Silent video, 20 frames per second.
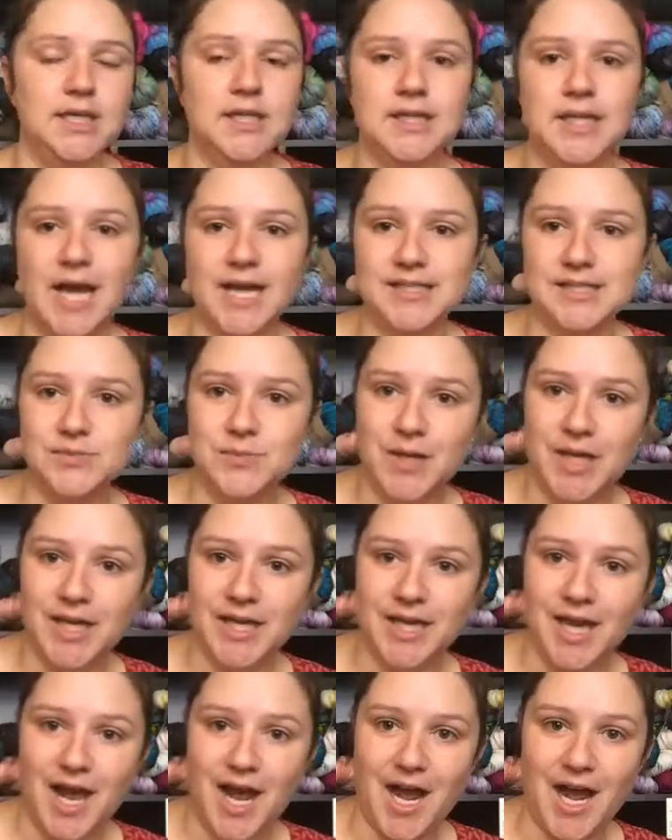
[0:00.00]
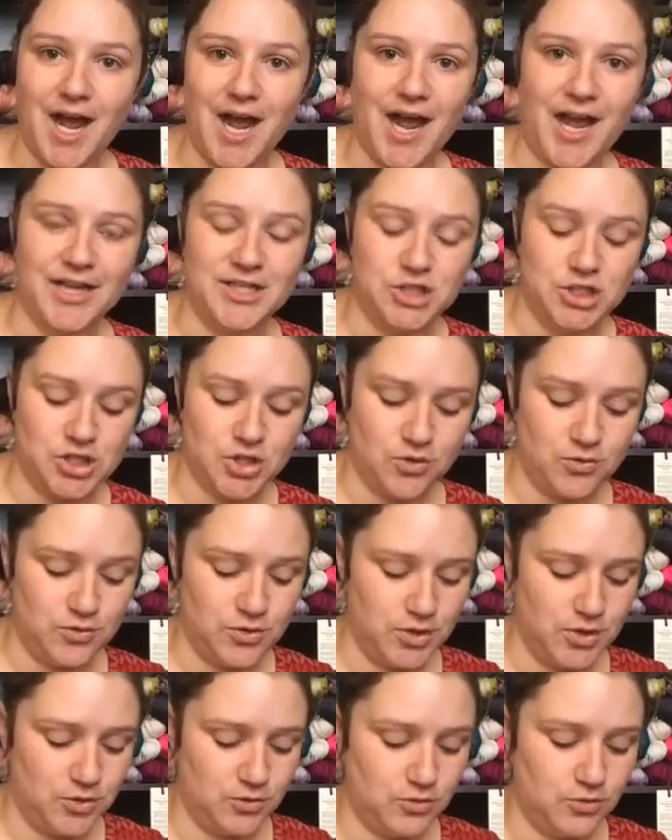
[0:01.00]
last week I
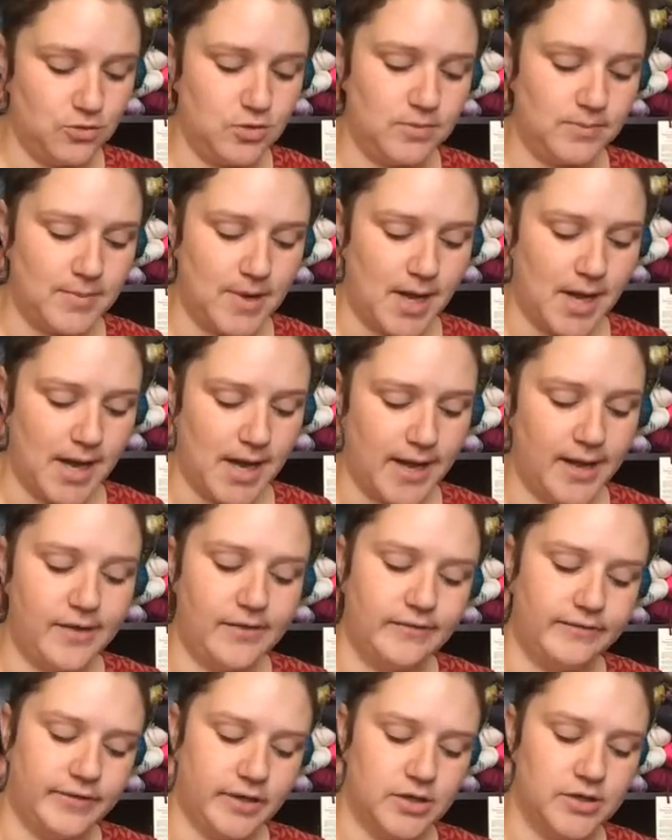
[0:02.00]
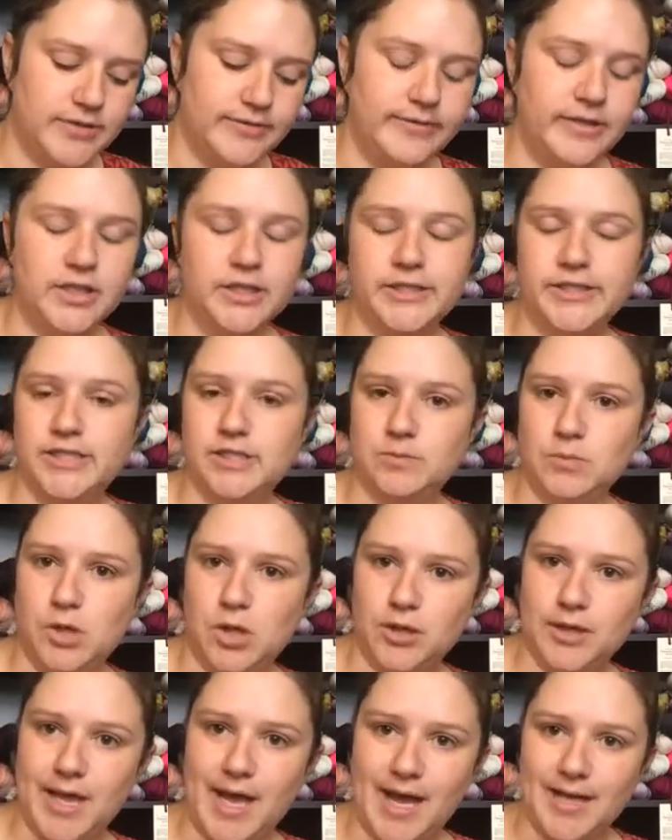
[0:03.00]
showed you my very, very
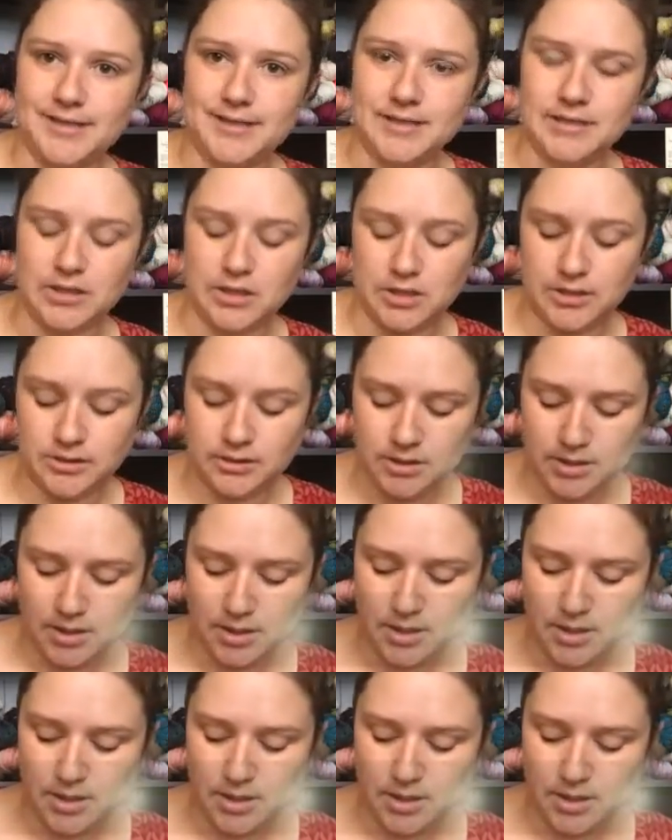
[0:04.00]
small cast on